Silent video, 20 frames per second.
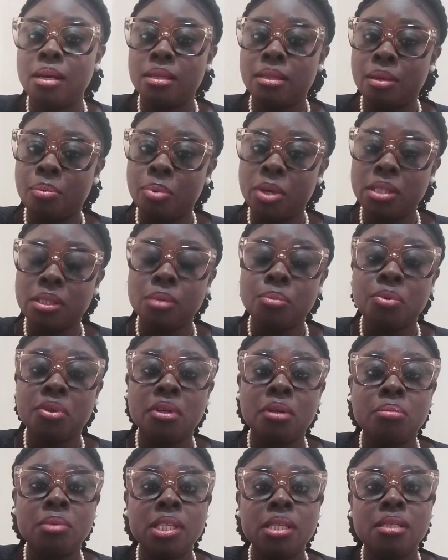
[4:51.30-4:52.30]
the person
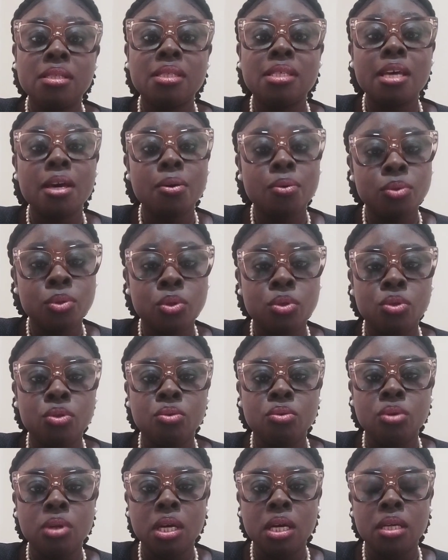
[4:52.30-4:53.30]
probably tells
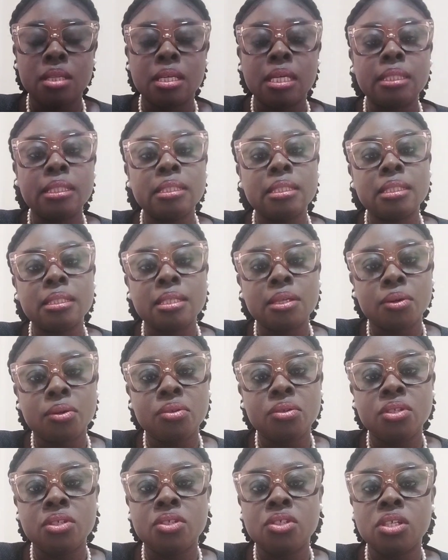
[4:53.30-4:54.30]
you that this is the
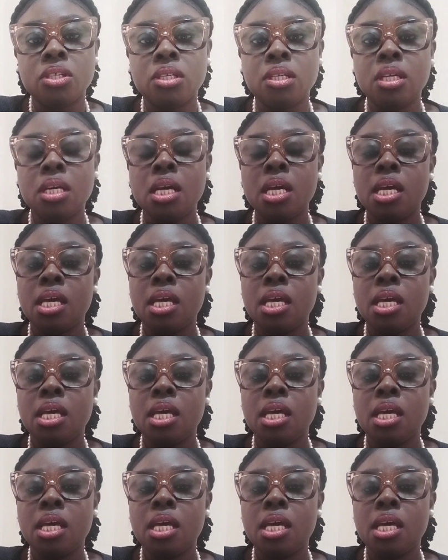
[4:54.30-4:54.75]
condition